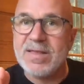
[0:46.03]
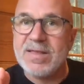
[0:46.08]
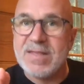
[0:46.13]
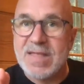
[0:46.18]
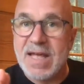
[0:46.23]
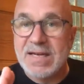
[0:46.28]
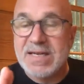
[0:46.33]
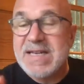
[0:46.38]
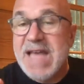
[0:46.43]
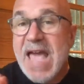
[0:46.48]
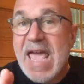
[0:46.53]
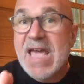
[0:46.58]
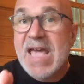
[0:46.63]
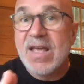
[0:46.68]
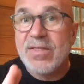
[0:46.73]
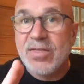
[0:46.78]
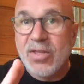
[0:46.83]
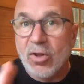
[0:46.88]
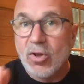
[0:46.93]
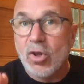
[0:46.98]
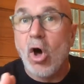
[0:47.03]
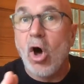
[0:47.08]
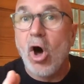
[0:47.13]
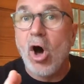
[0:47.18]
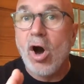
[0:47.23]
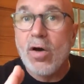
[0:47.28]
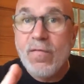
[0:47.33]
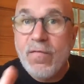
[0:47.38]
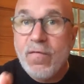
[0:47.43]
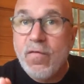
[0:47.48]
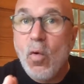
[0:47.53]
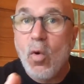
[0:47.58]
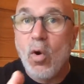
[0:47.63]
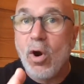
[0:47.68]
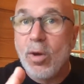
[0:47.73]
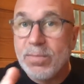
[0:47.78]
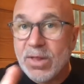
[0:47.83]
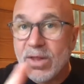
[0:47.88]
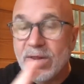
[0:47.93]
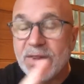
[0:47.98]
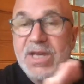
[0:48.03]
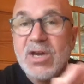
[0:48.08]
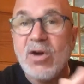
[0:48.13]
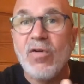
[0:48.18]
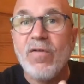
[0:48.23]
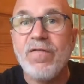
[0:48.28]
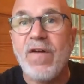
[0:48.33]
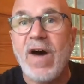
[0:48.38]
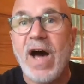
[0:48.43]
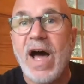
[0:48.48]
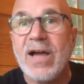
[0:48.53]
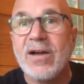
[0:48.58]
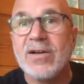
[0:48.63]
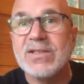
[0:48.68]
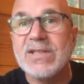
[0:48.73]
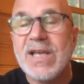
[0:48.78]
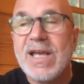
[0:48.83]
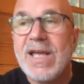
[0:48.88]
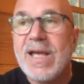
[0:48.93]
that take the long form, the legal files.